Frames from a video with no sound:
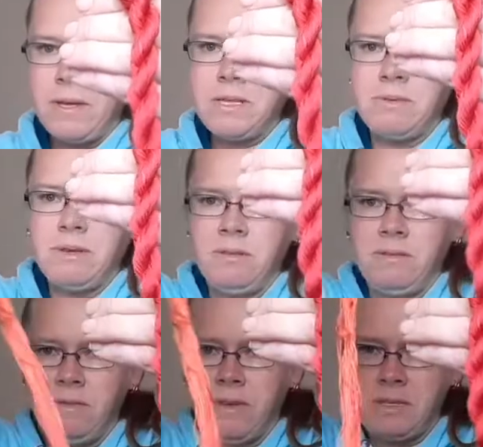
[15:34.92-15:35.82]
this one
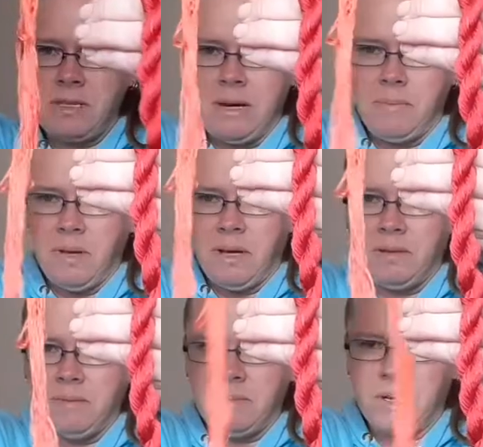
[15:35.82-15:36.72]
for the sampler,
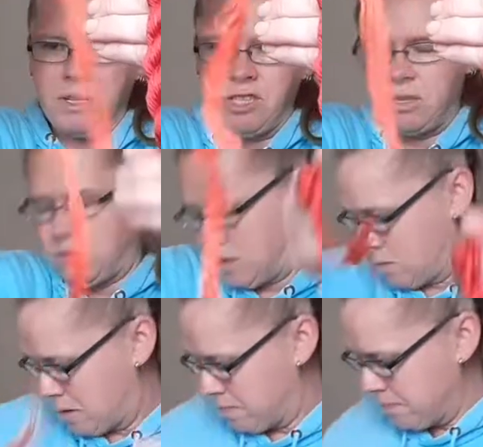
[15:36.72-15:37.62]
but I chose this
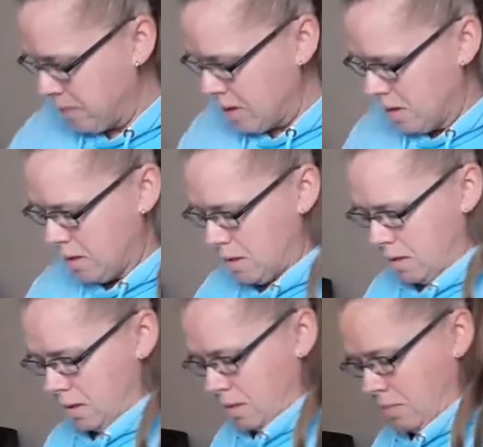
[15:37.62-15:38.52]
one
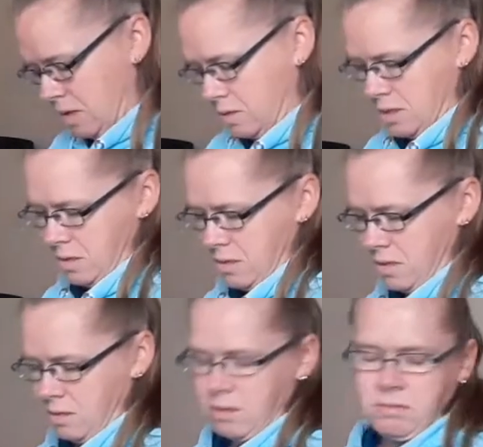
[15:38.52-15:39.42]
because it's
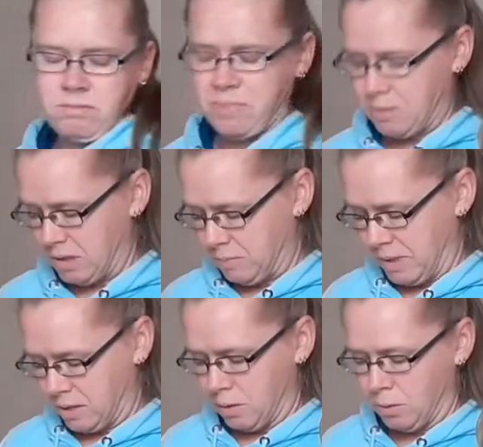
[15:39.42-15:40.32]
probably a
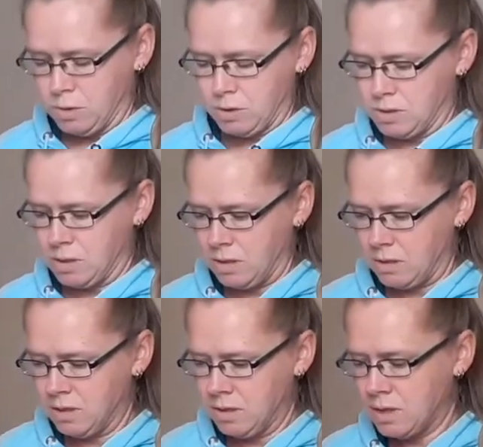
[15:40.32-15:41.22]
bit closer to the
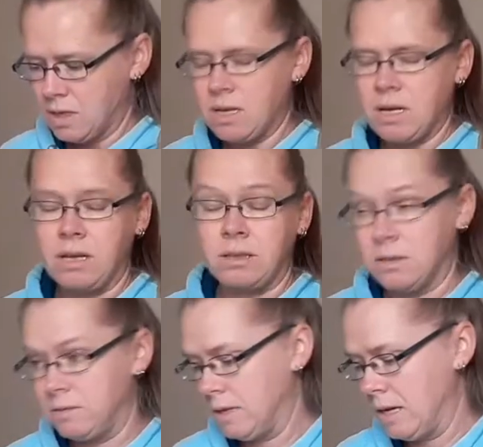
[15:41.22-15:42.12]

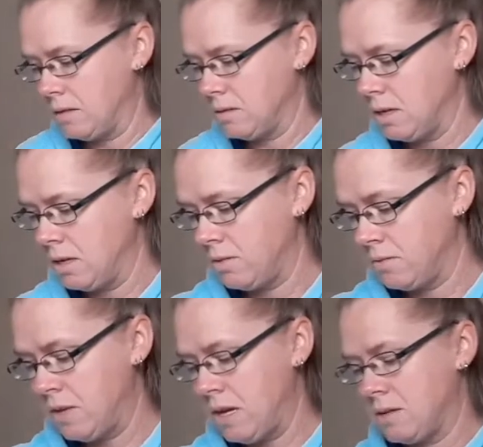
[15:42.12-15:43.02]
colour of
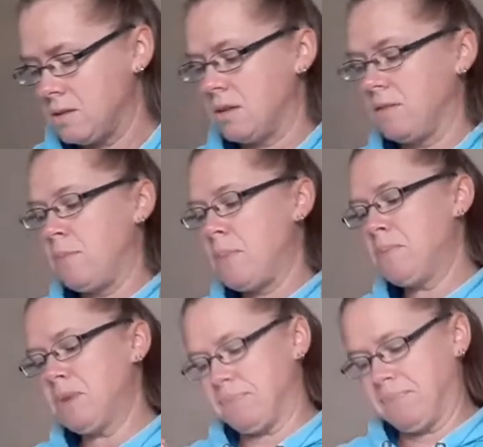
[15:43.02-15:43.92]
the outside of a
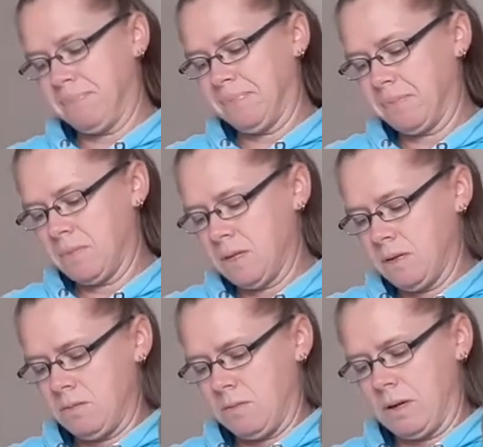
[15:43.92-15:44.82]
pumpkin.
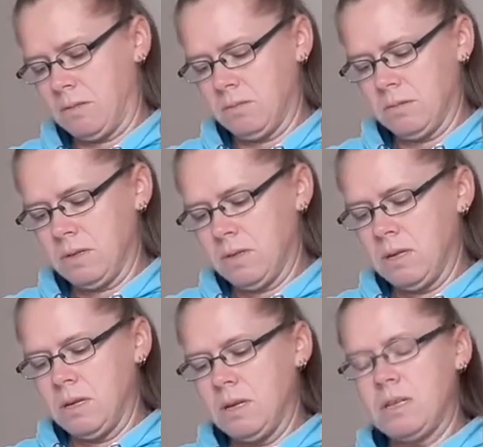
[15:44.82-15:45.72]
Well,
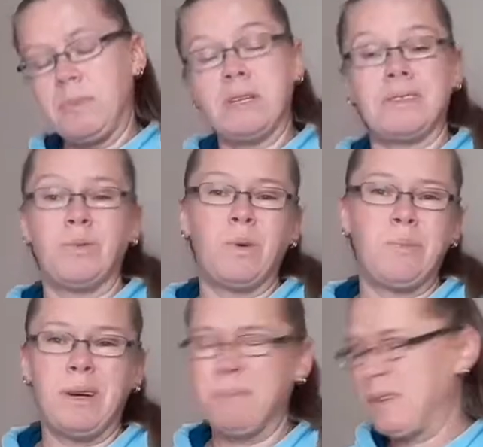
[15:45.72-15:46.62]
depends on what
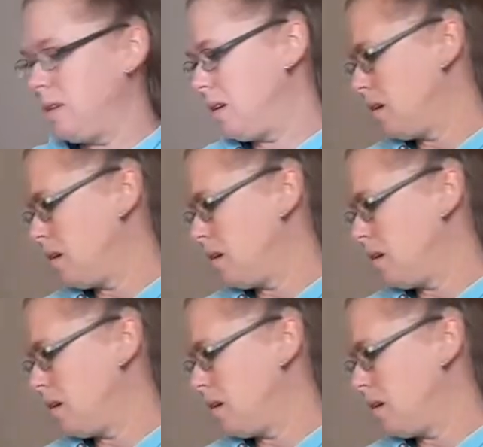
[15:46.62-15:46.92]
pumpkin you